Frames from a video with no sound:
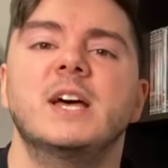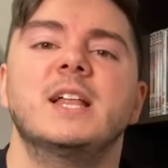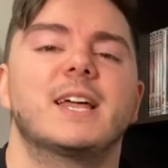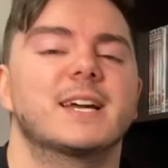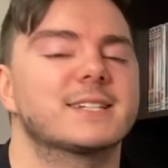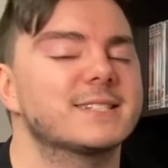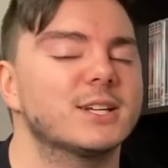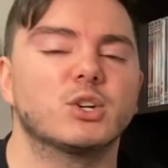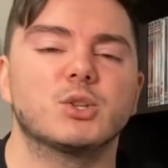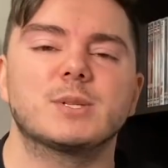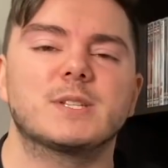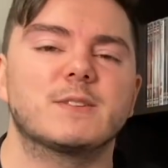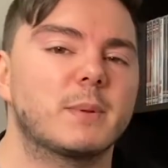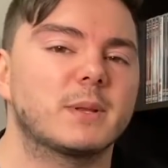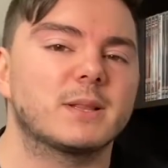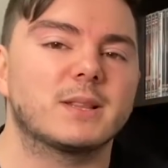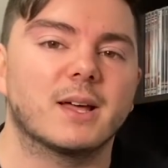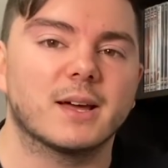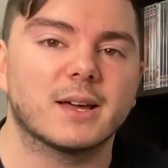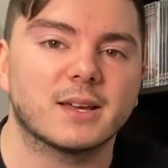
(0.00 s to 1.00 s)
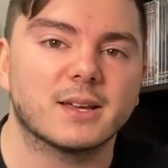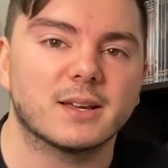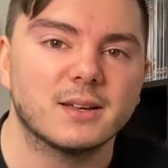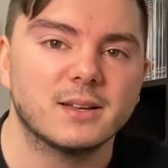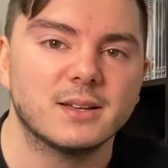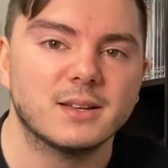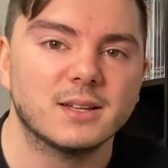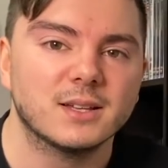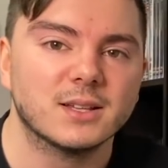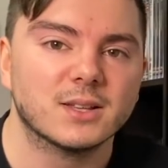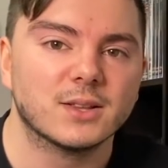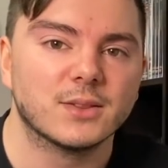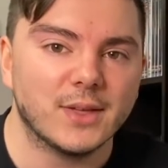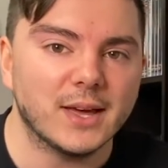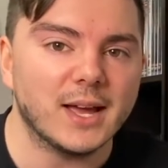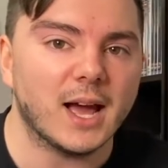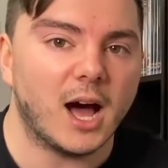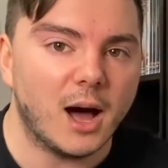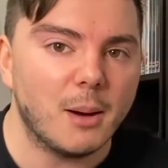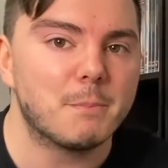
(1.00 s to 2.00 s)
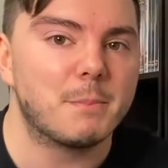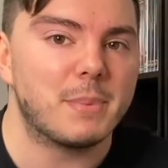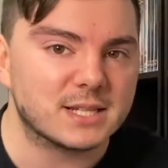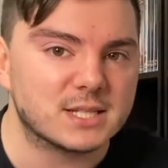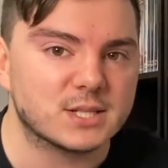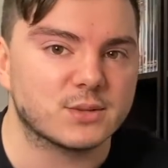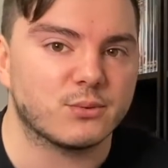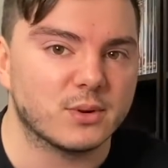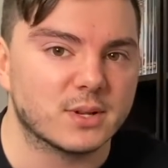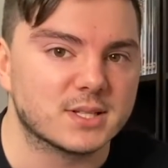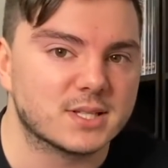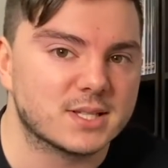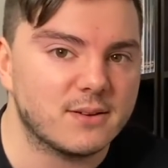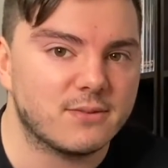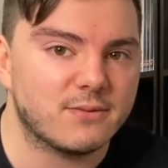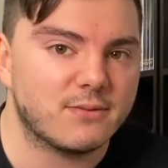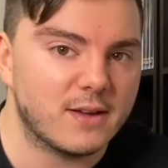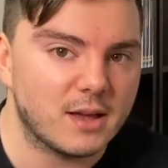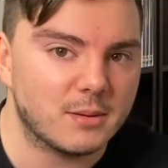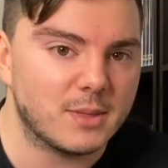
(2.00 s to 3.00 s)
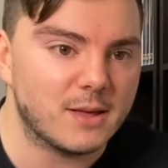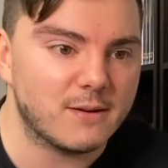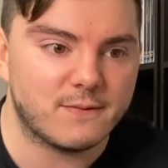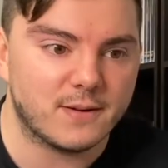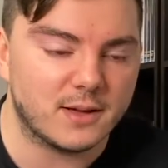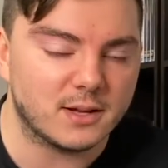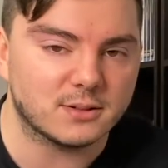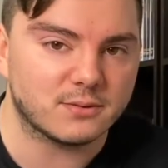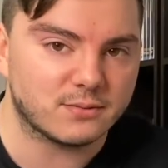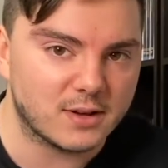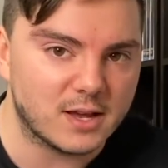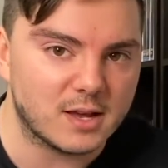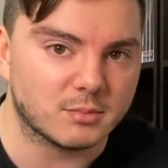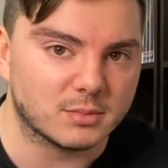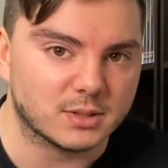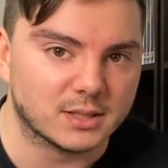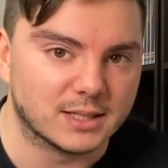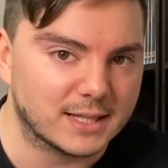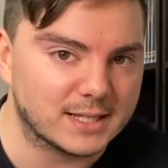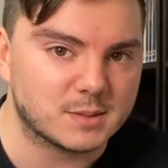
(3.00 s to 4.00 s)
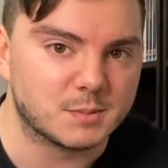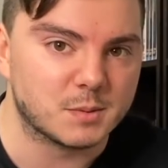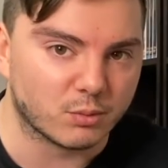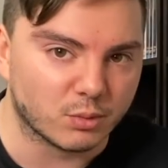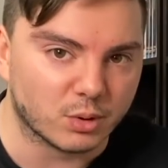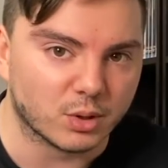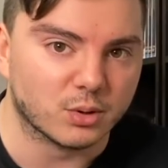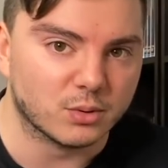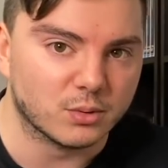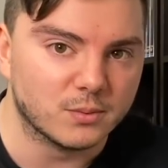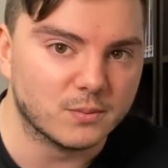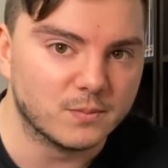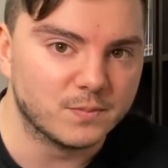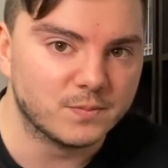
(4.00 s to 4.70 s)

Like, saying all this stuff, but, like, they are best friends, they're found family, let's be real.